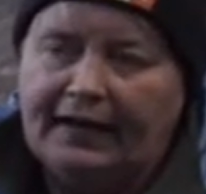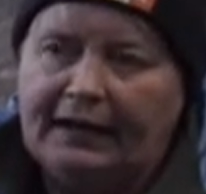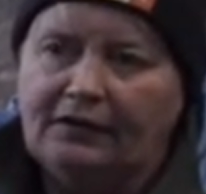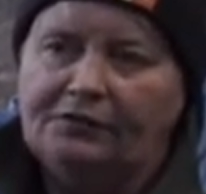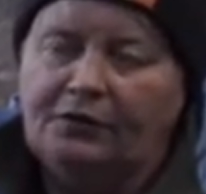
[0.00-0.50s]

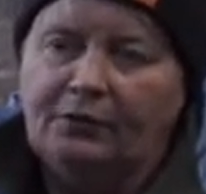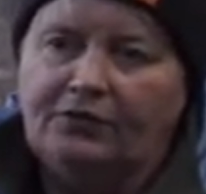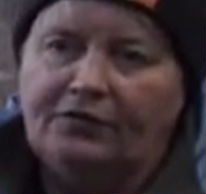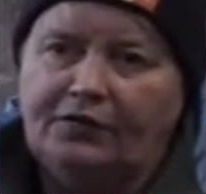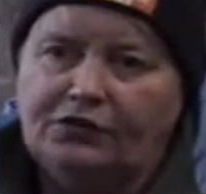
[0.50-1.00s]

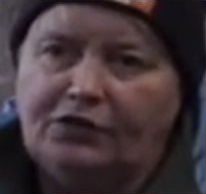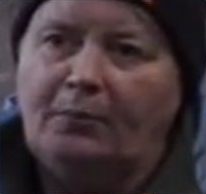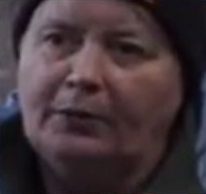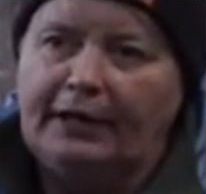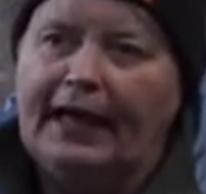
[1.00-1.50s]
influence of a
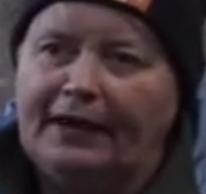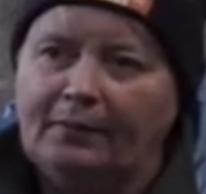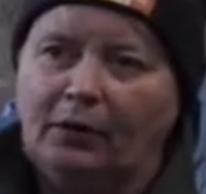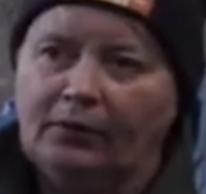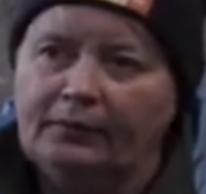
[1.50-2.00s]
dominant
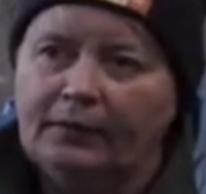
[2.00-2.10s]
animal.